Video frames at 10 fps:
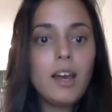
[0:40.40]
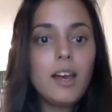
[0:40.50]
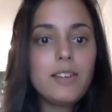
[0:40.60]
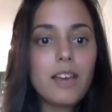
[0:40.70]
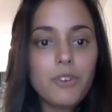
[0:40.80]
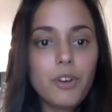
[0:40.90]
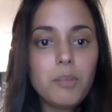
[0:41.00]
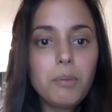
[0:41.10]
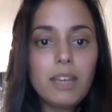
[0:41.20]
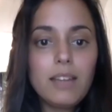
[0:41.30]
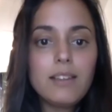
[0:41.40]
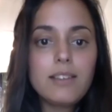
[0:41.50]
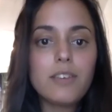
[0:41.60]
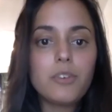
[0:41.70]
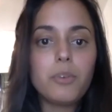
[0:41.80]
Jeff's going to begin the
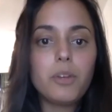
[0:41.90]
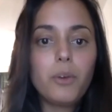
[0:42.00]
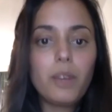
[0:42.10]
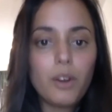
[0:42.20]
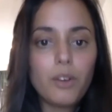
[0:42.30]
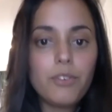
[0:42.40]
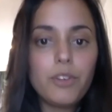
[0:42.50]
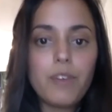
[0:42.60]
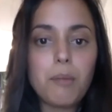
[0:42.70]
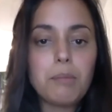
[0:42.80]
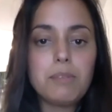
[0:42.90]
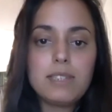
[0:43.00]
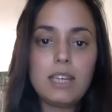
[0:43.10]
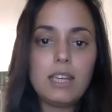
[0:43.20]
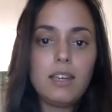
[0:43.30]
session with a quick overview of
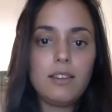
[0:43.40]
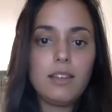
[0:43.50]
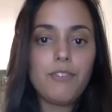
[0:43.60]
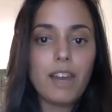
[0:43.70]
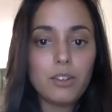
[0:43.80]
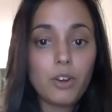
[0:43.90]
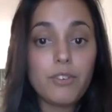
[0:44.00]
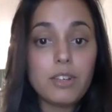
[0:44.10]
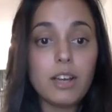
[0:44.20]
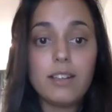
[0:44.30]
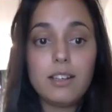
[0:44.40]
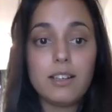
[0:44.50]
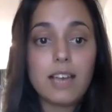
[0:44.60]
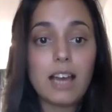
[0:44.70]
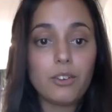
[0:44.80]
MMC, the effect COVID-19
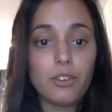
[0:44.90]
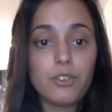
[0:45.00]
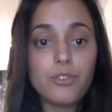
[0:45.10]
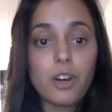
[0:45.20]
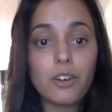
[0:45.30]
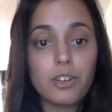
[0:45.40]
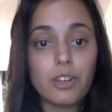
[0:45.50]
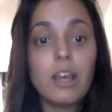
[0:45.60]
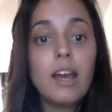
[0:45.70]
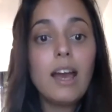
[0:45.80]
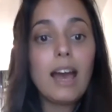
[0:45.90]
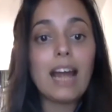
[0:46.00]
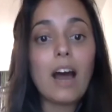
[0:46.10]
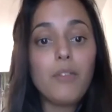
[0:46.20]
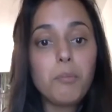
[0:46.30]
has had on construction,
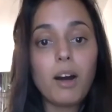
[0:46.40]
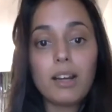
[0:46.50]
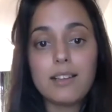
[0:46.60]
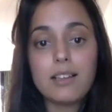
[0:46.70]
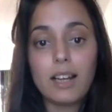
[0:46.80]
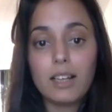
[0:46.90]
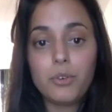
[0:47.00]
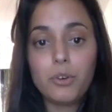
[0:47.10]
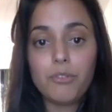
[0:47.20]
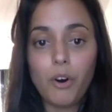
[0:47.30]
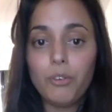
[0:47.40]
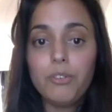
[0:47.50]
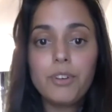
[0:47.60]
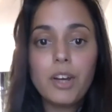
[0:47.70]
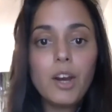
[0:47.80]
and how the market is likely to evolve.